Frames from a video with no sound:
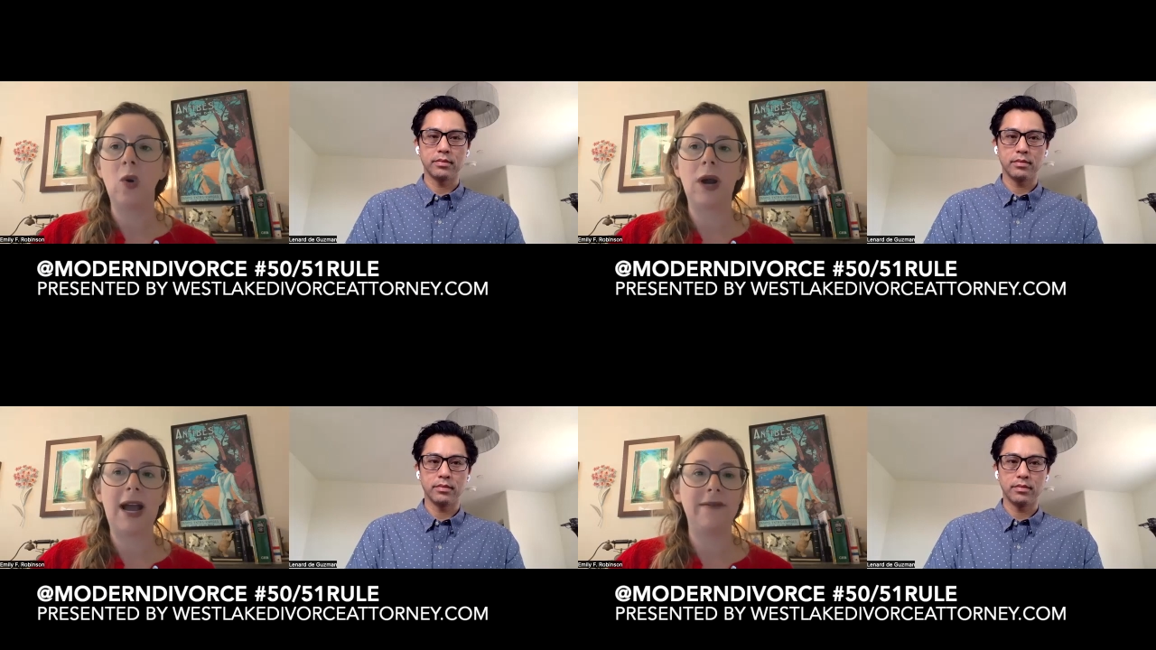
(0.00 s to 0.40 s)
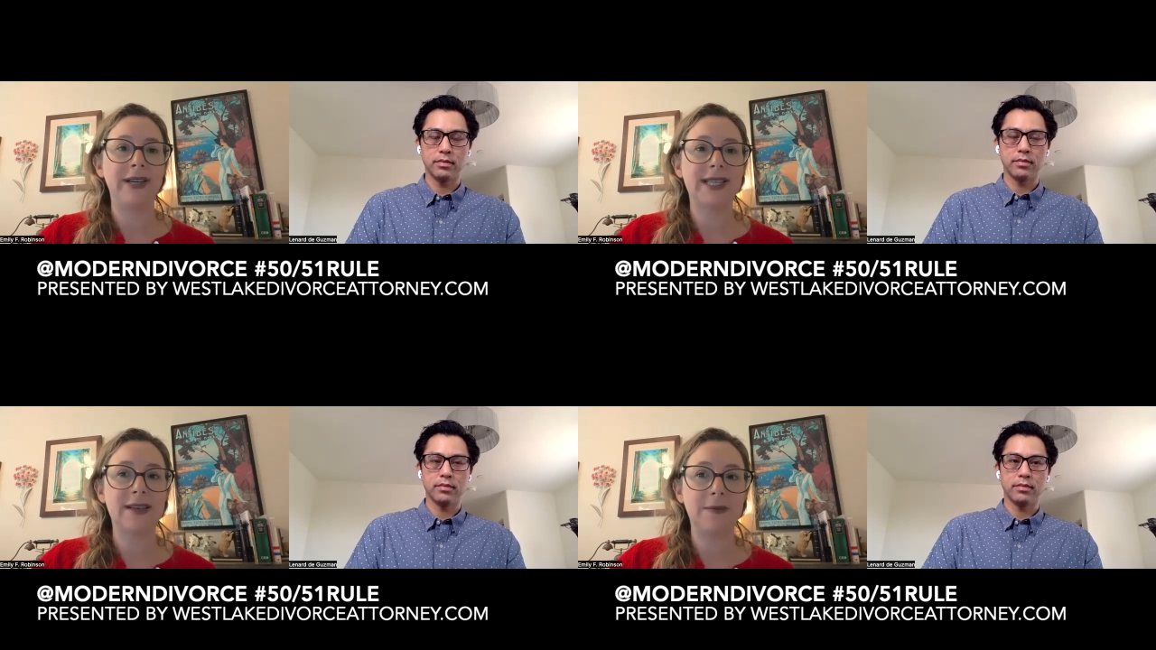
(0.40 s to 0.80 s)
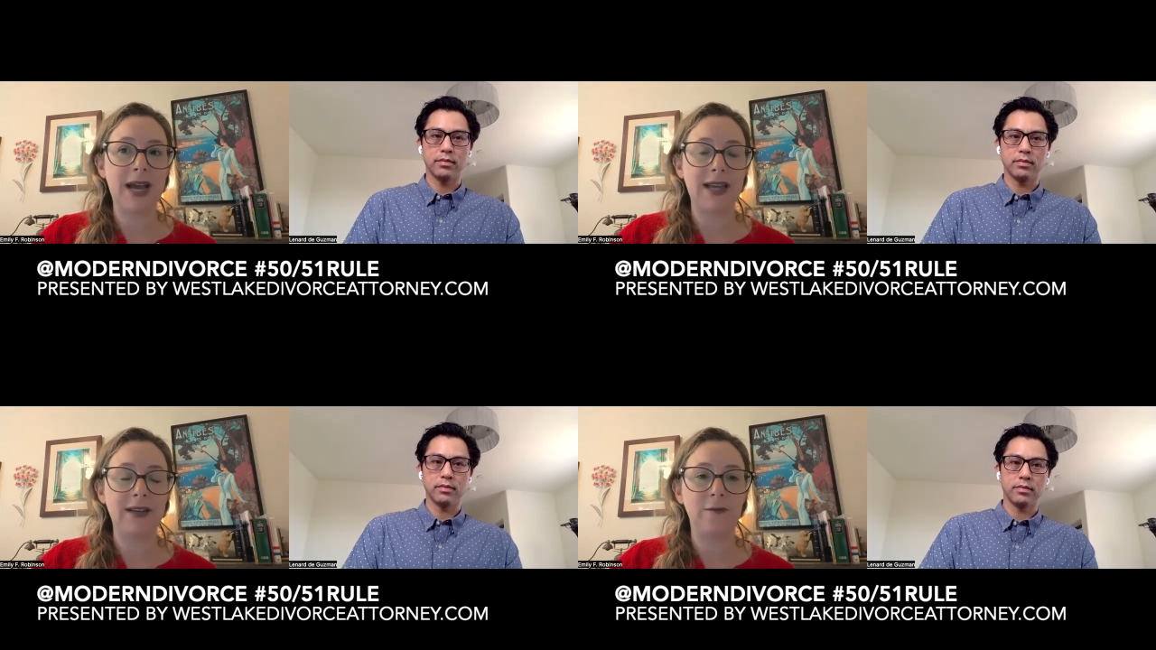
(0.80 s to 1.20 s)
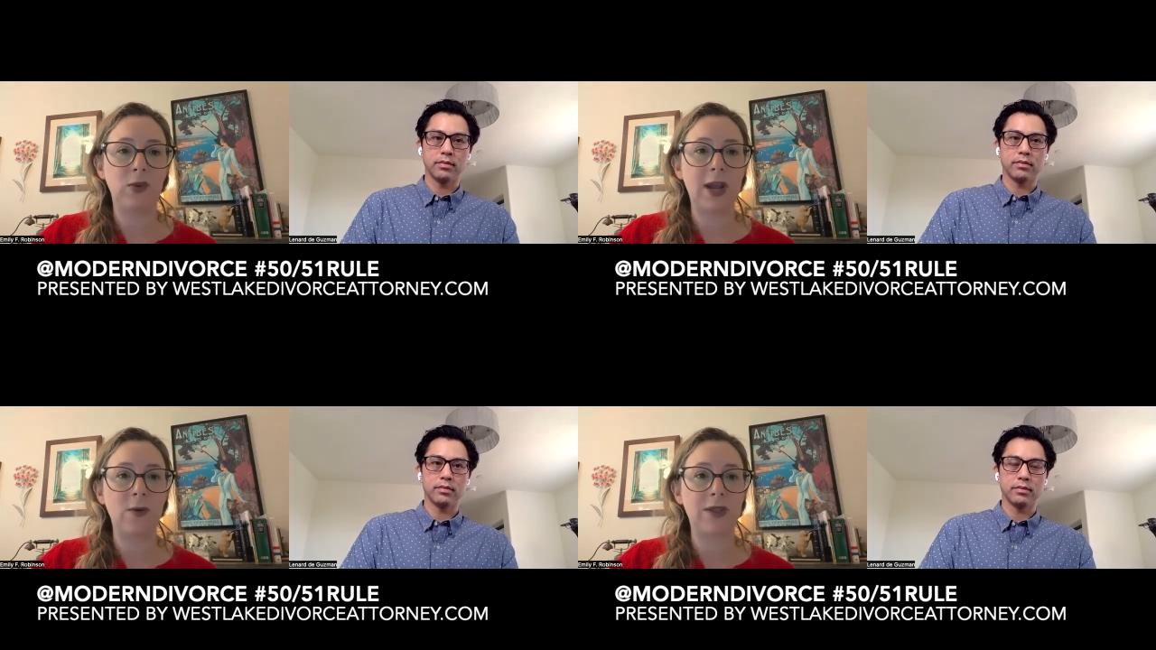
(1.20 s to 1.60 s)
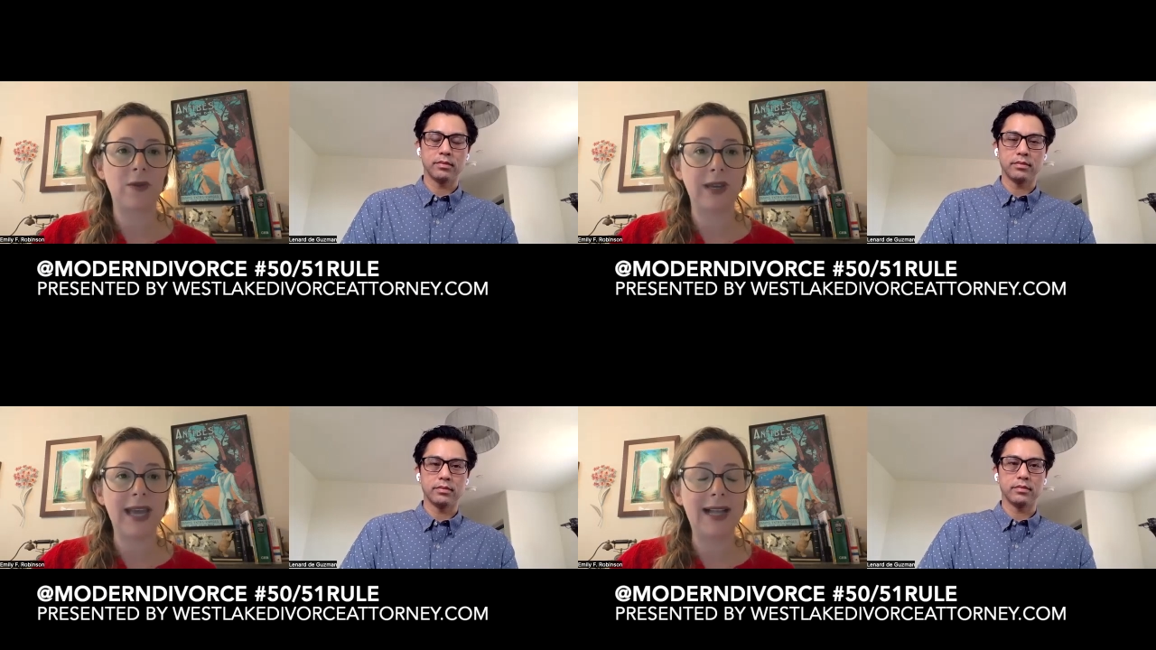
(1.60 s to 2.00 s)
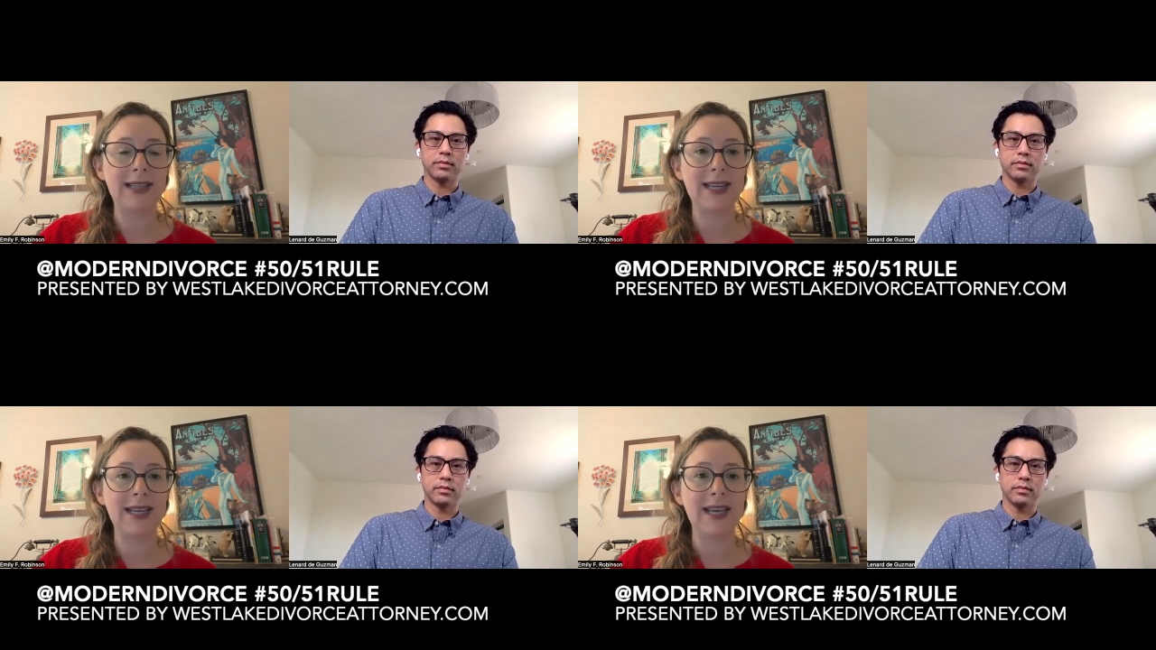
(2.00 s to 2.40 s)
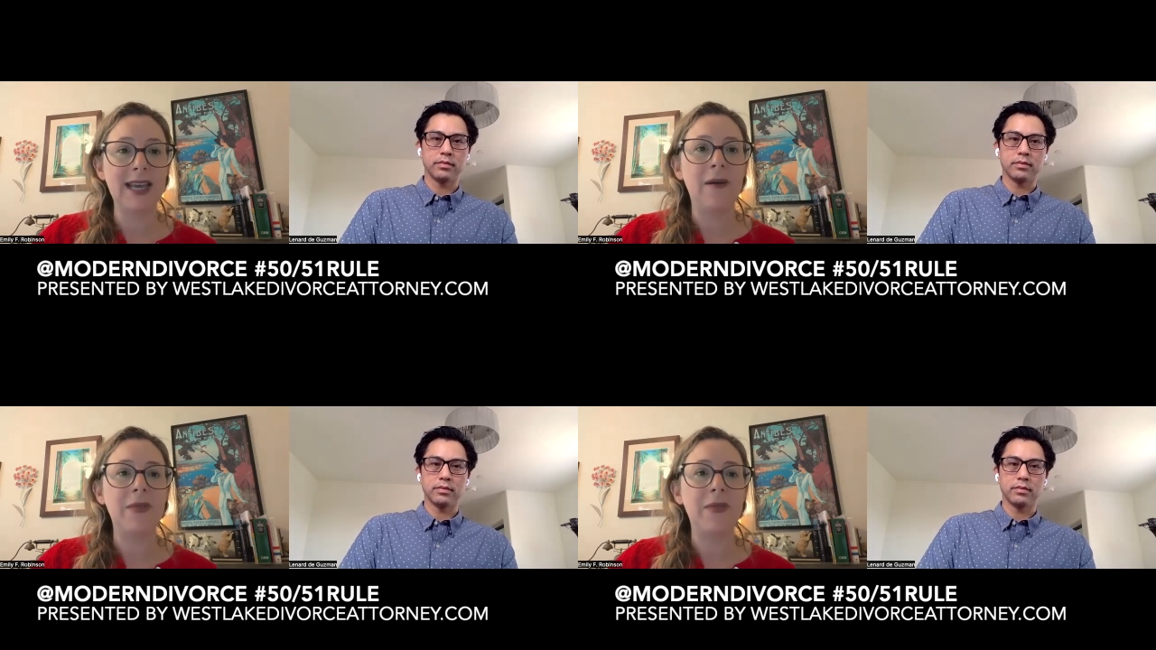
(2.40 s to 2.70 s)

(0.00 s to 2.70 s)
Speaker 1: or having some kind of break with reality,